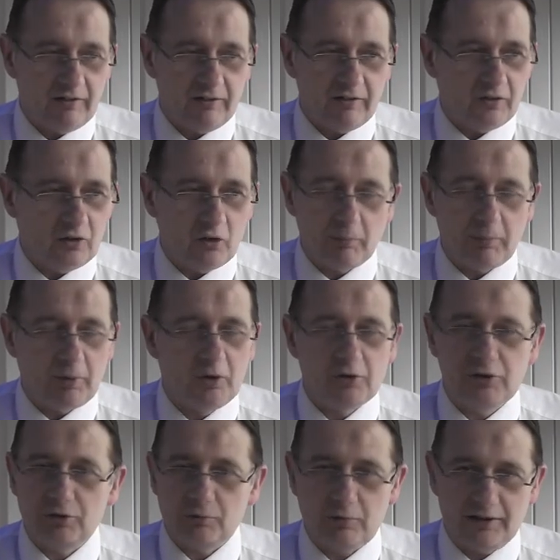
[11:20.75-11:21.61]
they don't
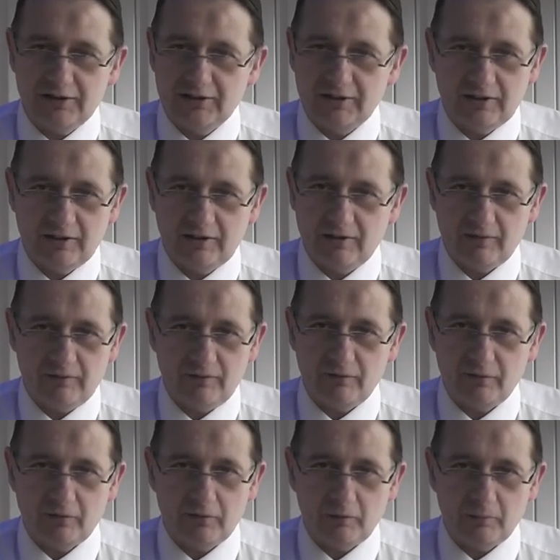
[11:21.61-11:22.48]
pose a risk
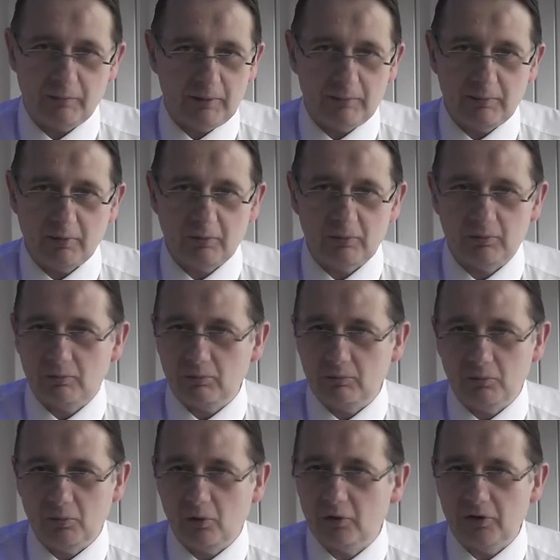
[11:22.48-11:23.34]
for people
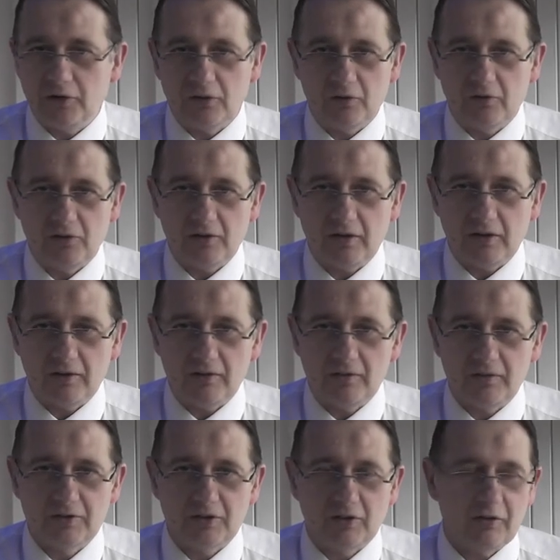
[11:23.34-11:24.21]
walking underneath.
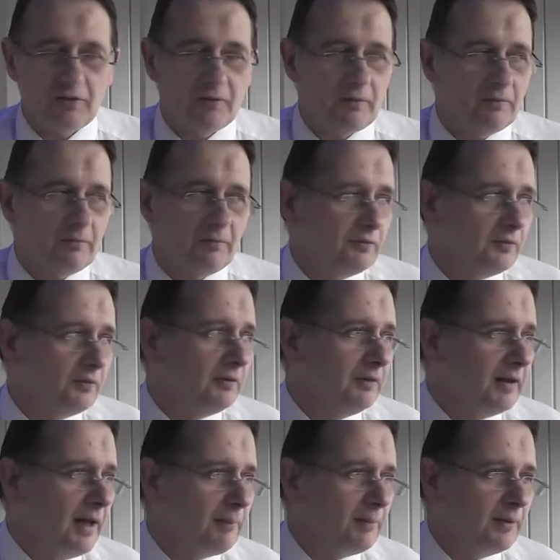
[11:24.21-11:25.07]
So for
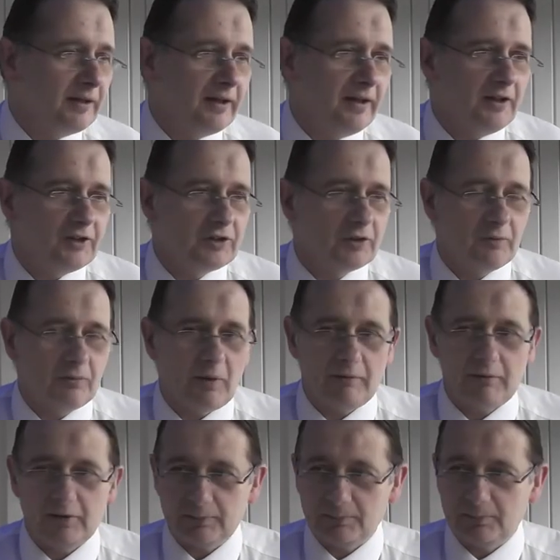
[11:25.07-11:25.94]
an application
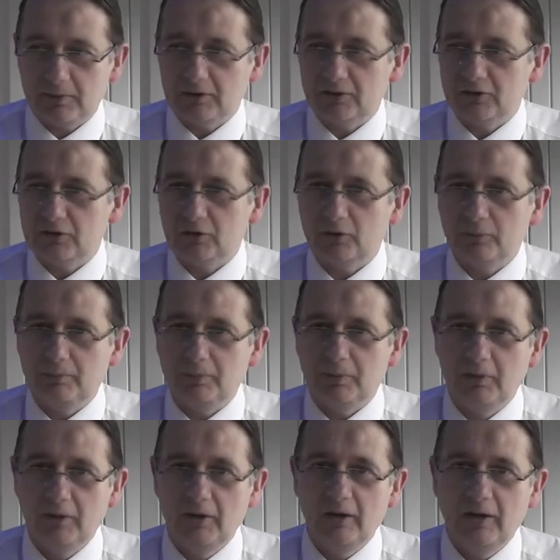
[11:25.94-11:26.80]
where it's built up,
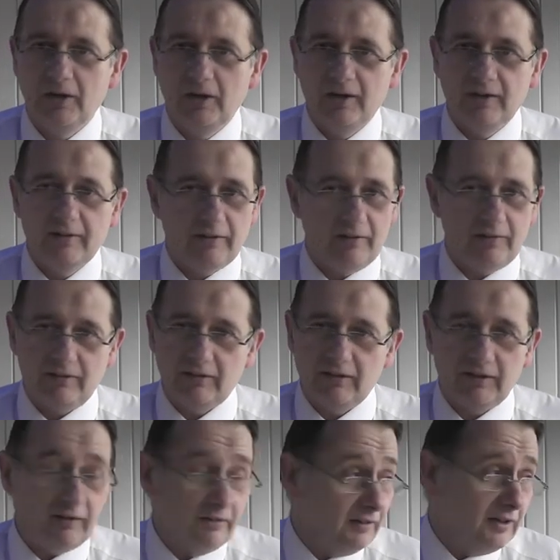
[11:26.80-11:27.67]

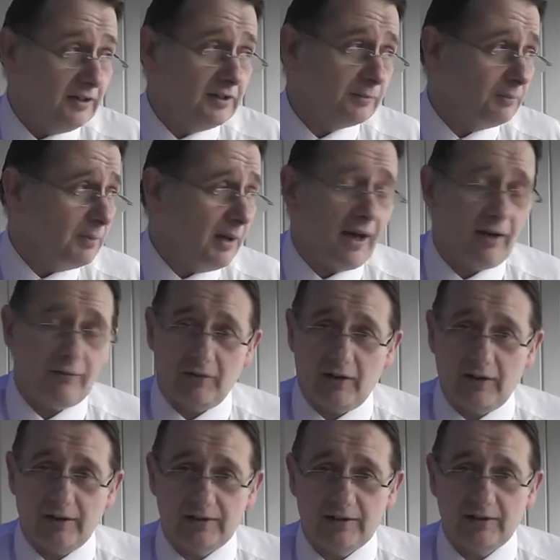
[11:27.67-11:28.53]
these are
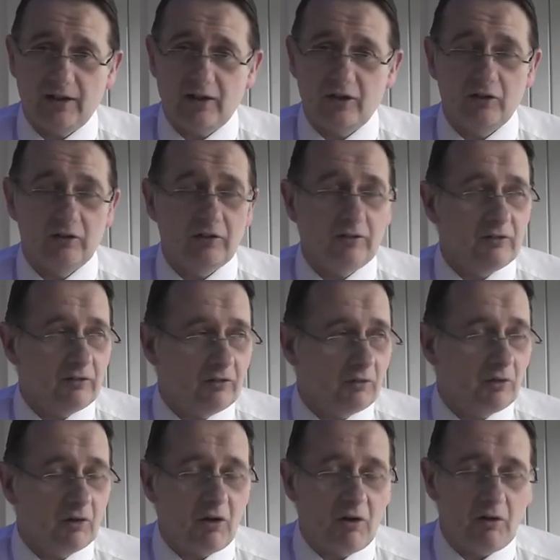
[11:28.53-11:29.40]
perfect, and
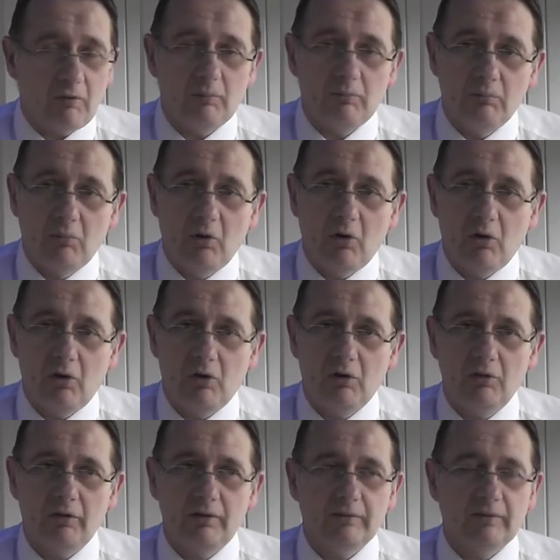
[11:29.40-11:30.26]
they're a lot
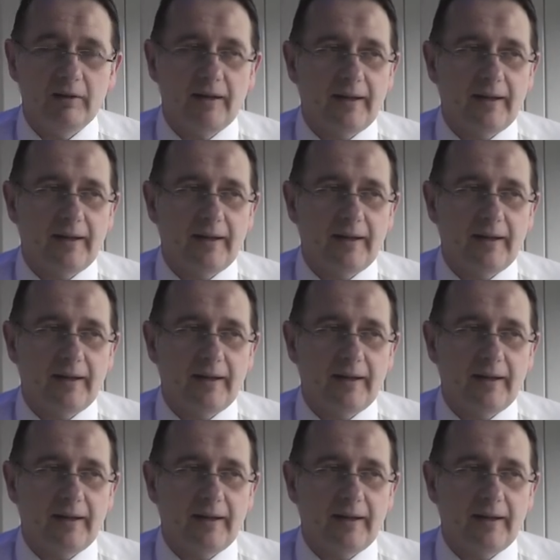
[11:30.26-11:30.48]
more